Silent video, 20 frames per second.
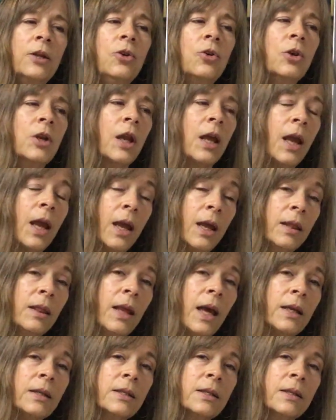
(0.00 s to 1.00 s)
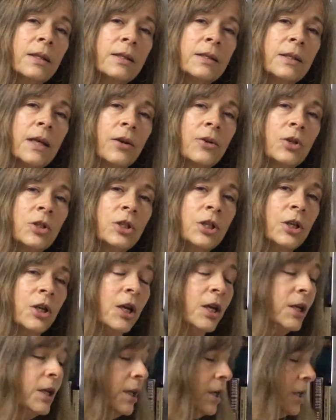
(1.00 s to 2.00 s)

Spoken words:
You can hand that to the secretary,